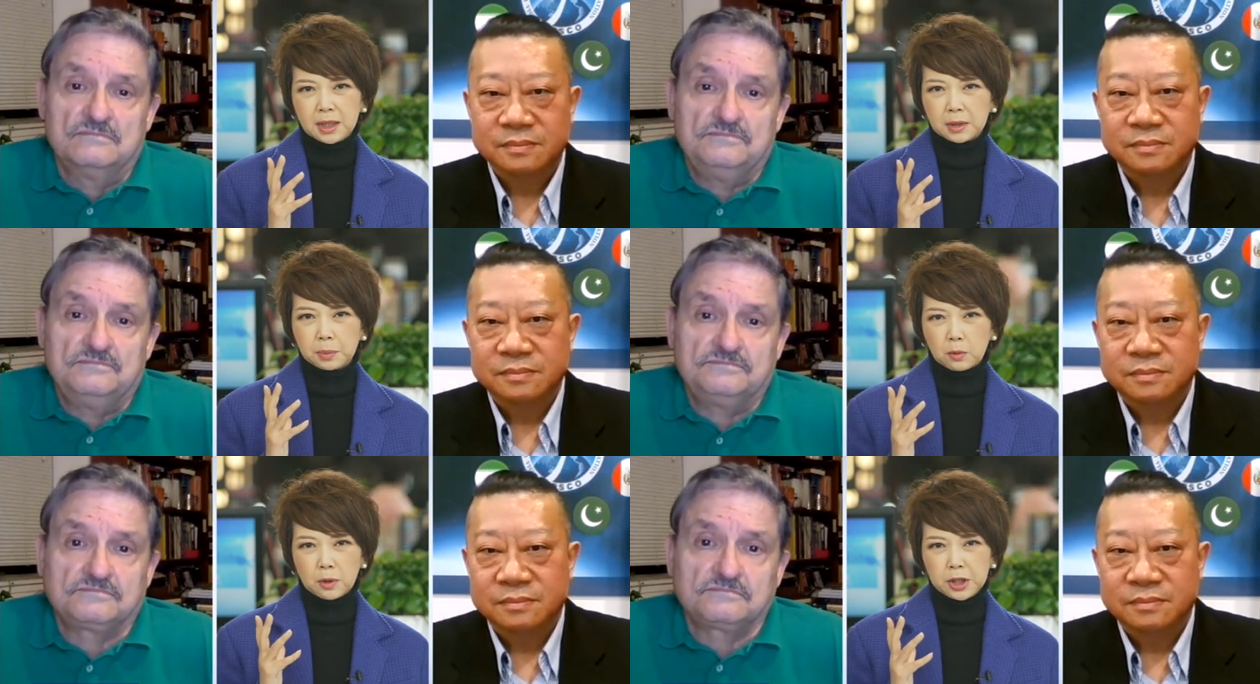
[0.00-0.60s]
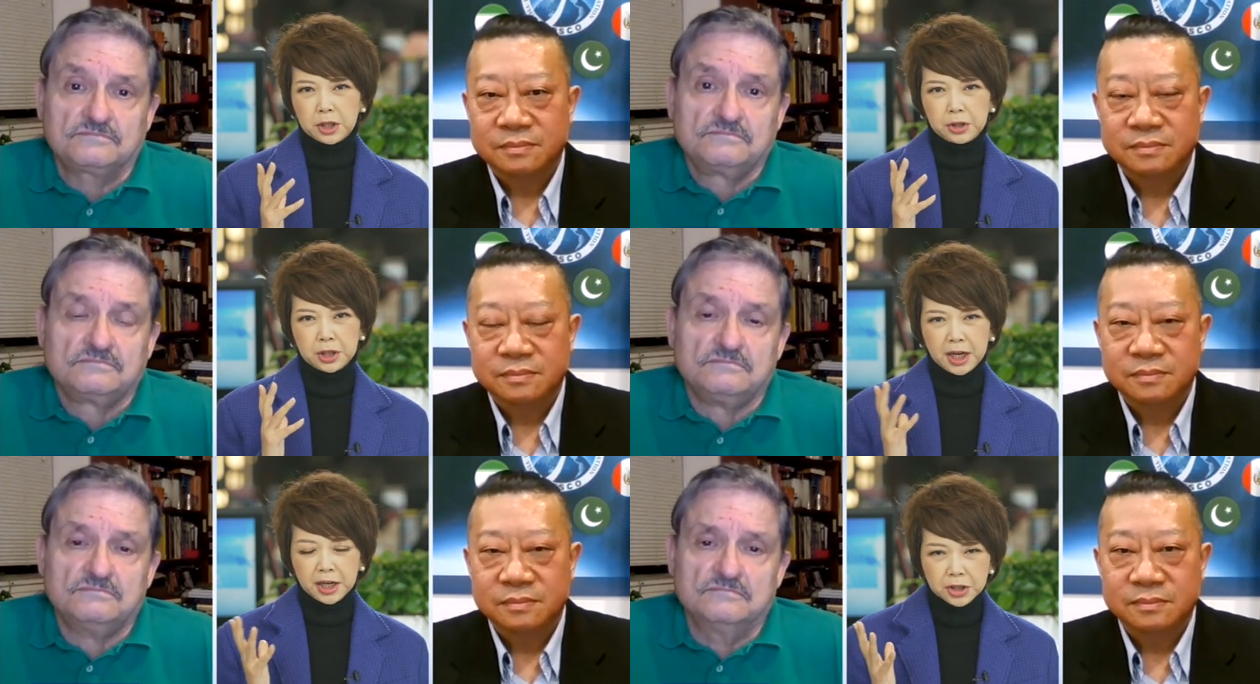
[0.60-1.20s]
Speaker 1: exploration
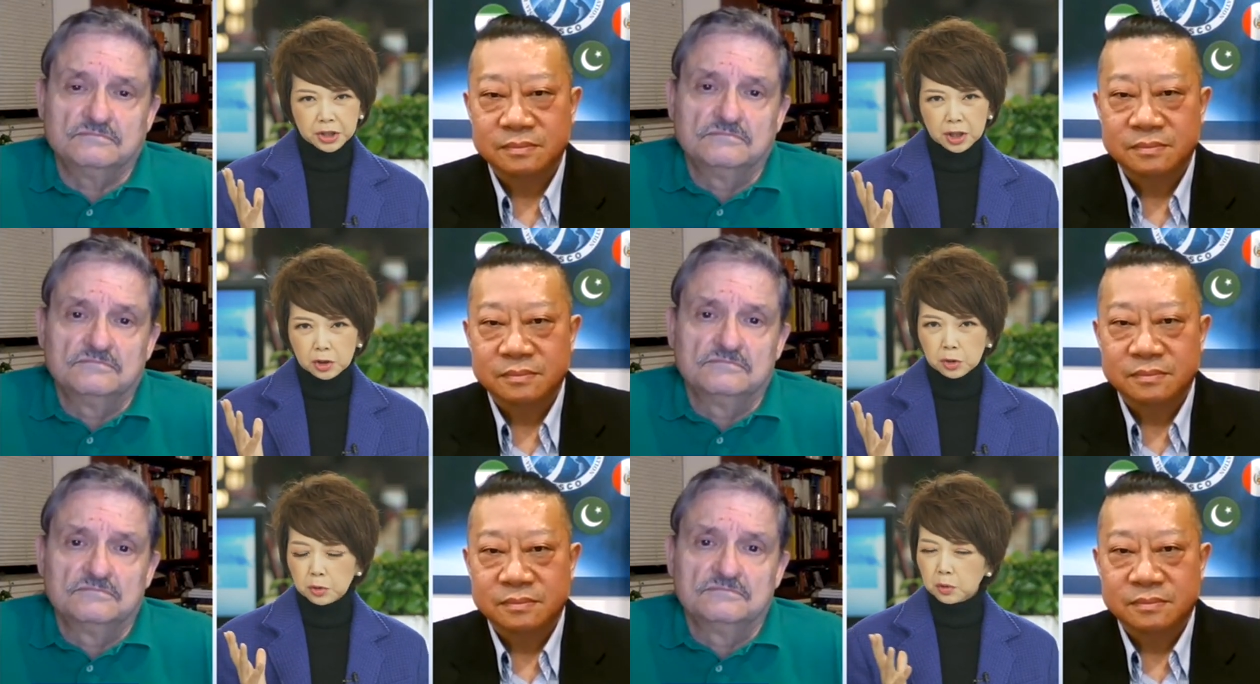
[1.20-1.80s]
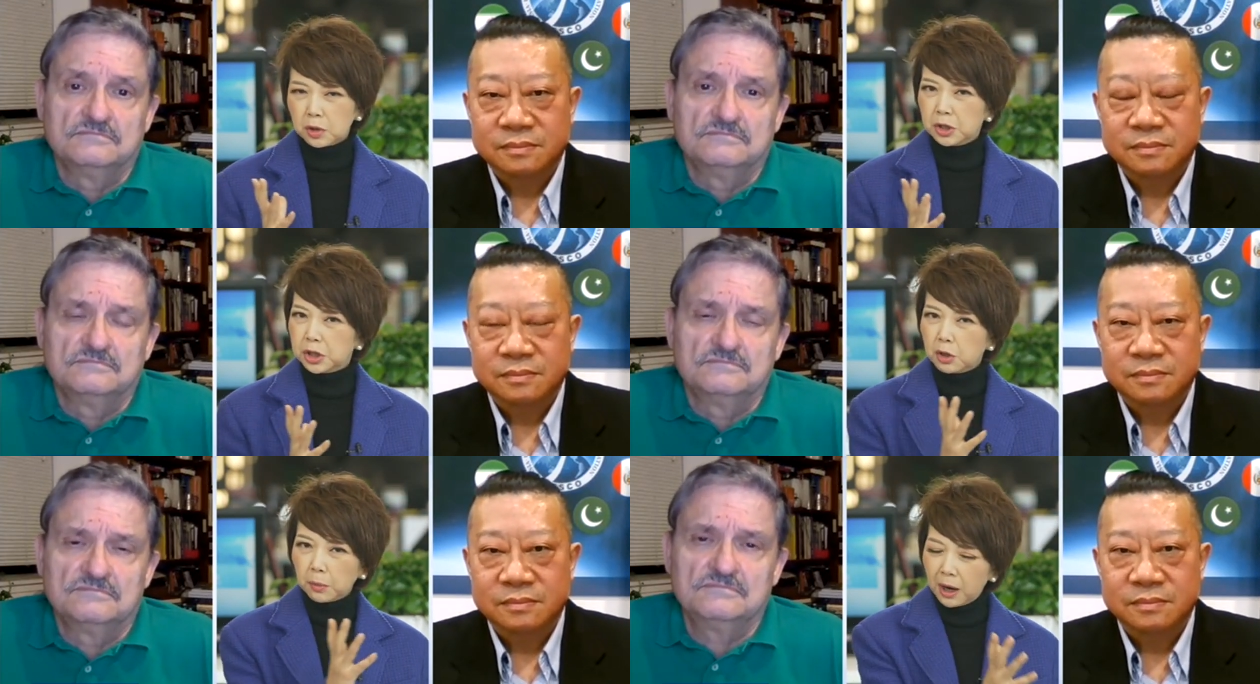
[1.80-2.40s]
changed to
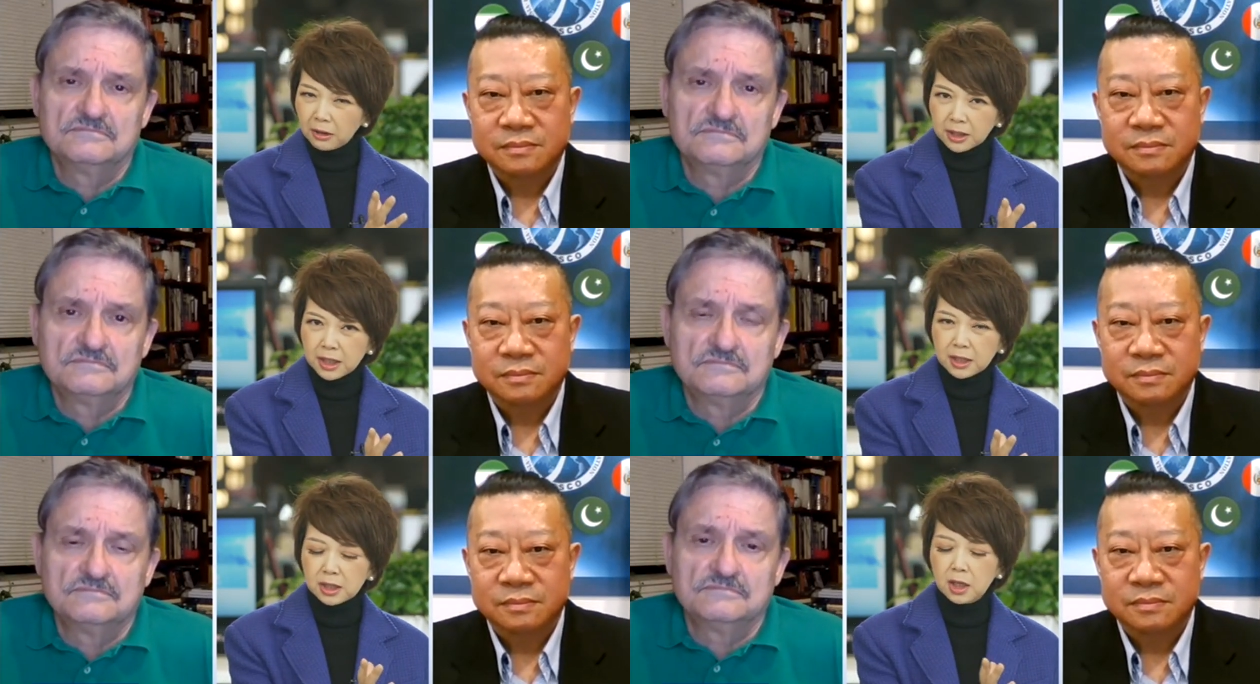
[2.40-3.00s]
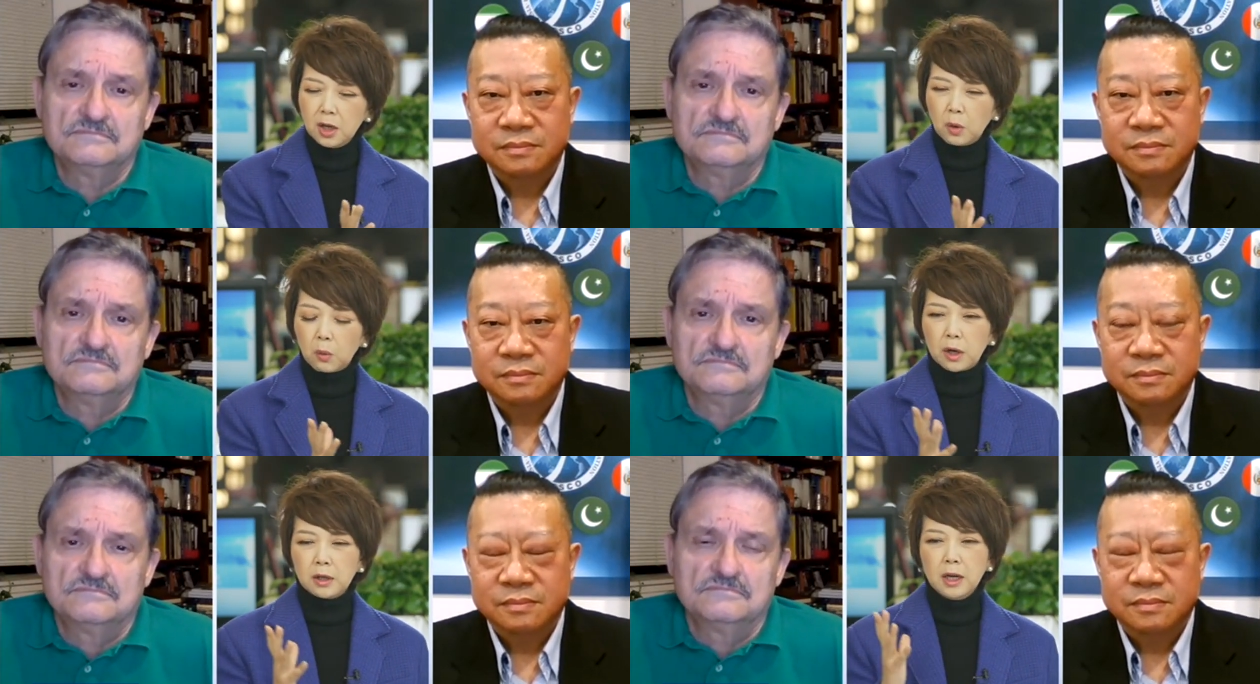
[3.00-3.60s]
geopolitics,
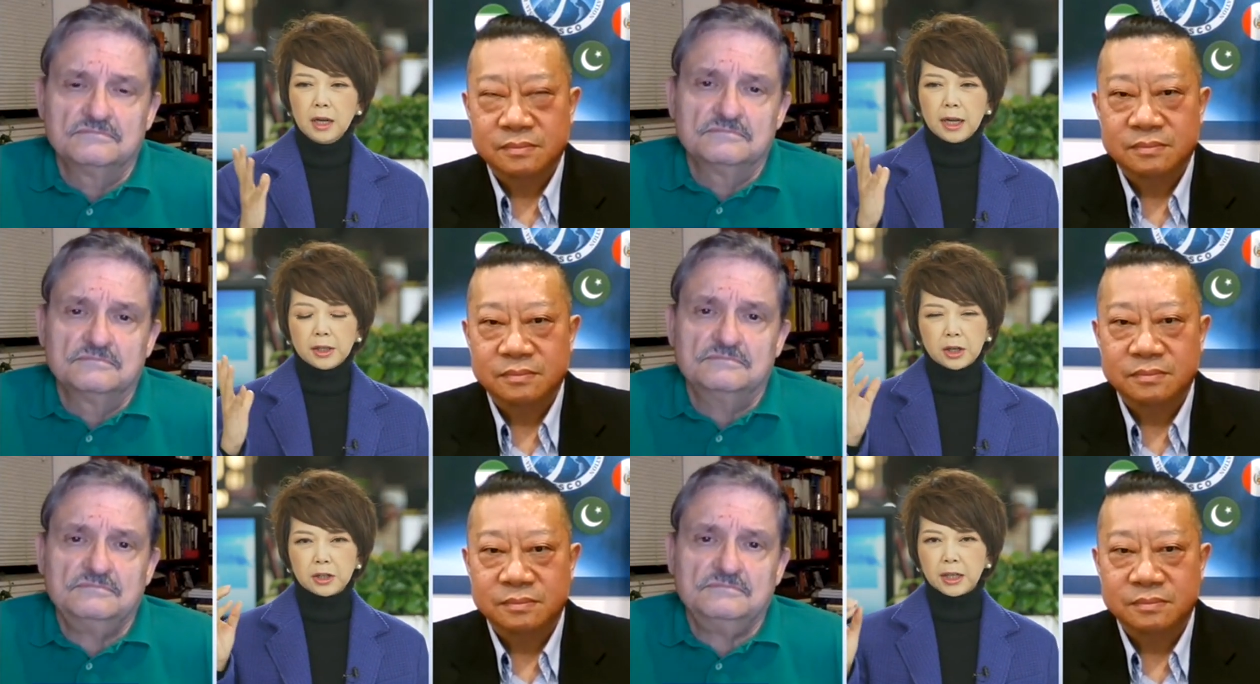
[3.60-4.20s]
or there